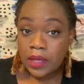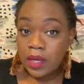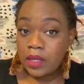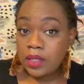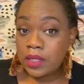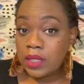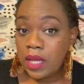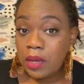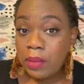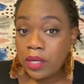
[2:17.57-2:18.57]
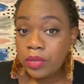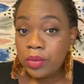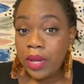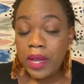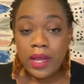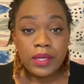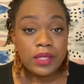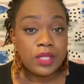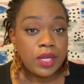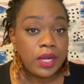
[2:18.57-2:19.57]
Just telling my true
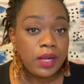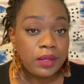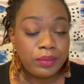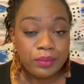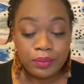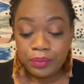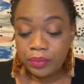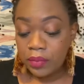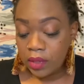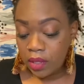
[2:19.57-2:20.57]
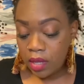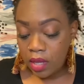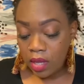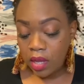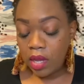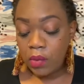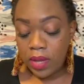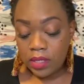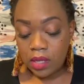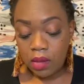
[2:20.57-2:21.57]
age, child.
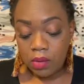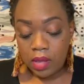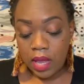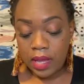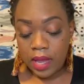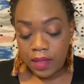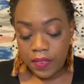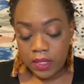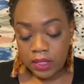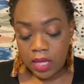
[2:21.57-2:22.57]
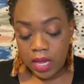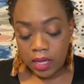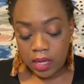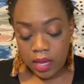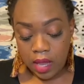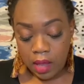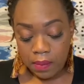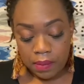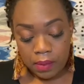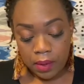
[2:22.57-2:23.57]
Anyway, so I got this stocking
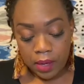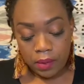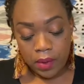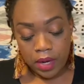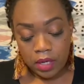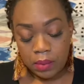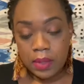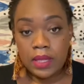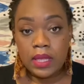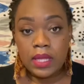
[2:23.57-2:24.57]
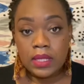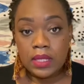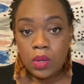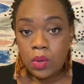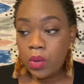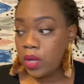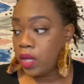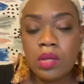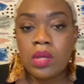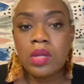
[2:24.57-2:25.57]
cap. I'm getting ready to put this
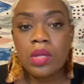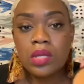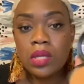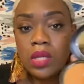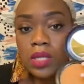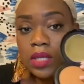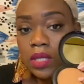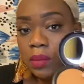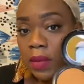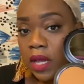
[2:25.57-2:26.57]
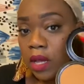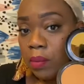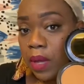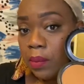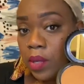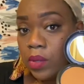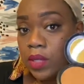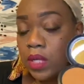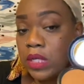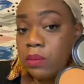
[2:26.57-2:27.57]
on. So this is the makeup I'm
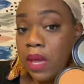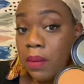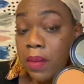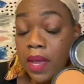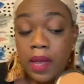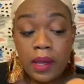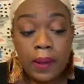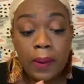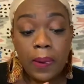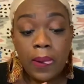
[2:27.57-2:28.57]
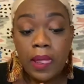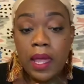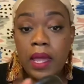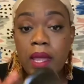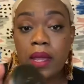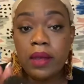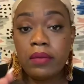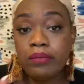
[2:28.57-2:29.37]
using. It's by MAC. And